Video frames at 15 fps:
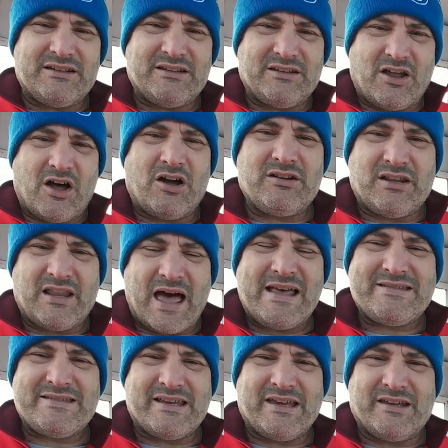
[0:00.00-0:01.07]

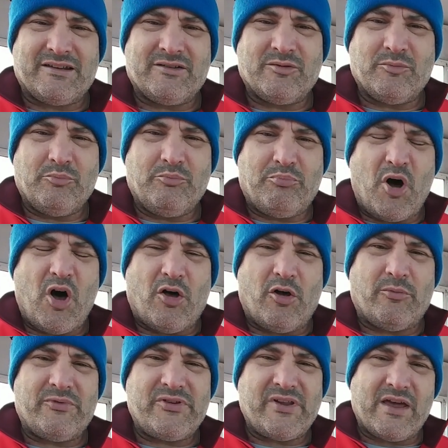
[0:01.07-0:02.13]
long-lasting
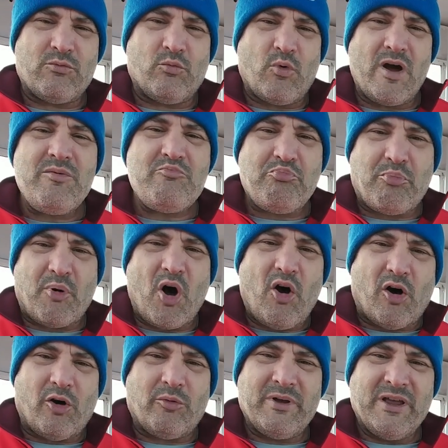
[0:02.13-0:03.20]
bulbs, and one
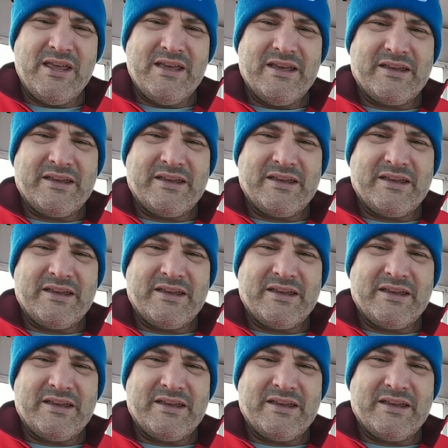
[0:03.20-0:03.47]
bulb